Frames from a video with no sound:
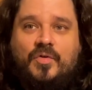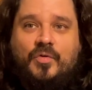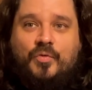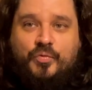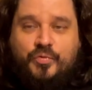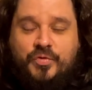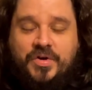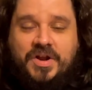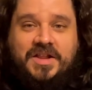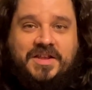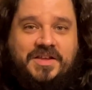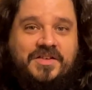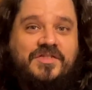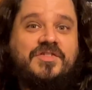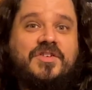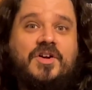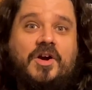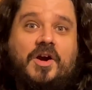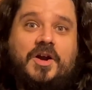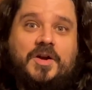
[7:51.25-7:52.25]
really
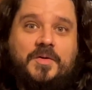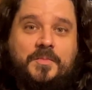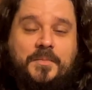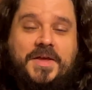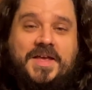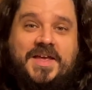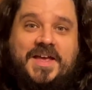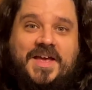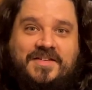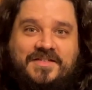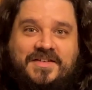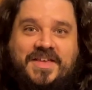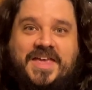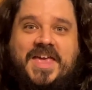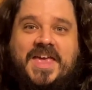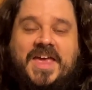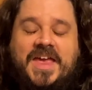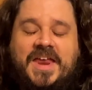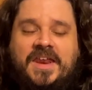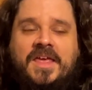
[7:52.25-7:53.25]
scarred me as a
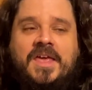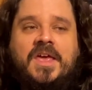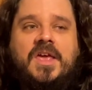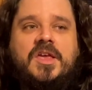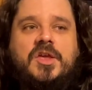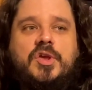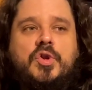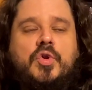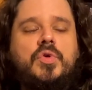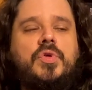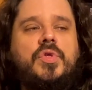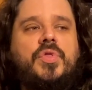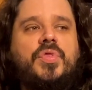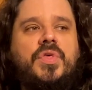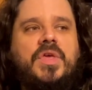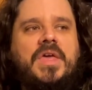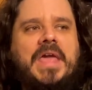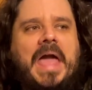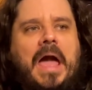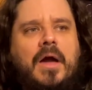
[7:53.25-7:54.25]
kid. You know, you
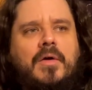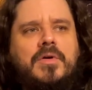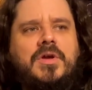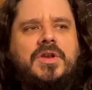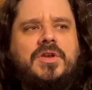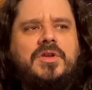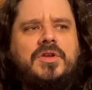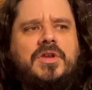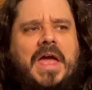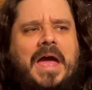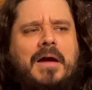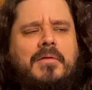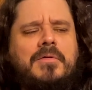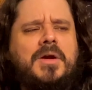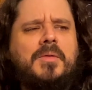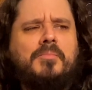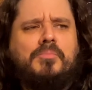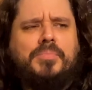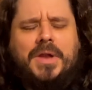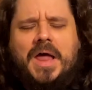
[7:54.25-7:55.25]
think, how can
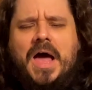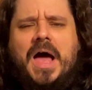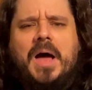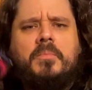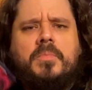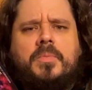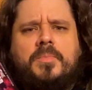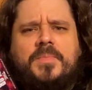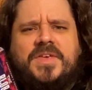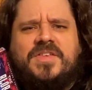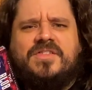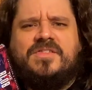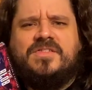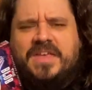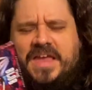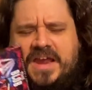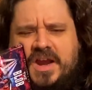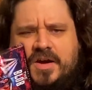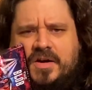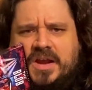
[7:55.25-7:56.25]
a blob be
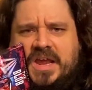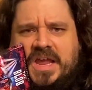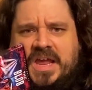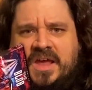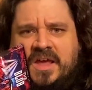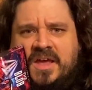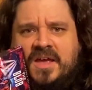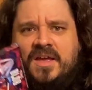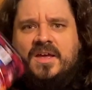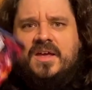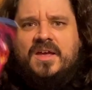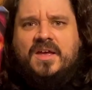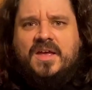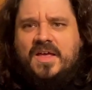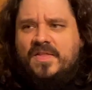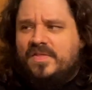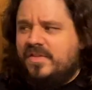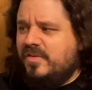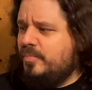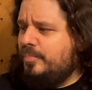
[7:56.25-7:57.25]
scary?
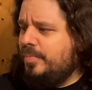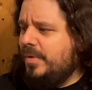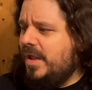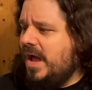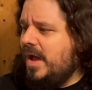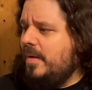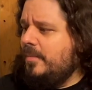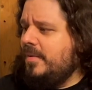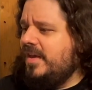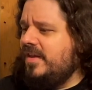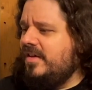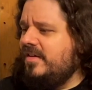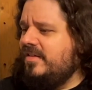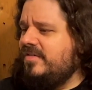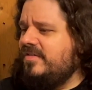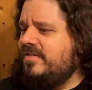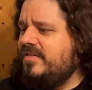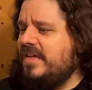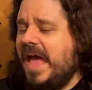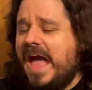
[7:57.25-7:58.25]
And this blob
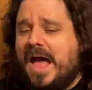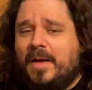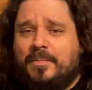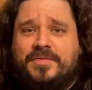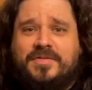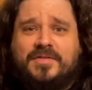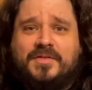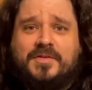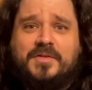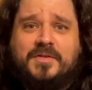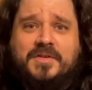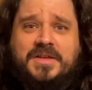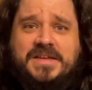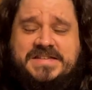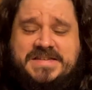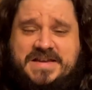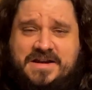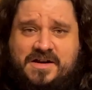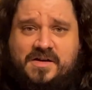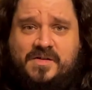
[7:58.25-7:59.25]
is absolutely
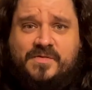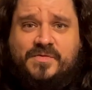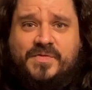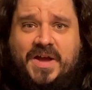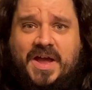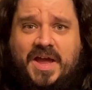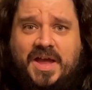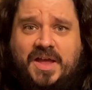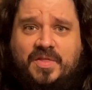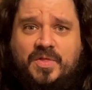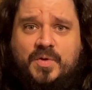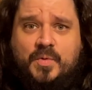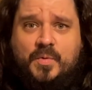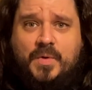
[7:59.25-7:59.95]
terrifying. The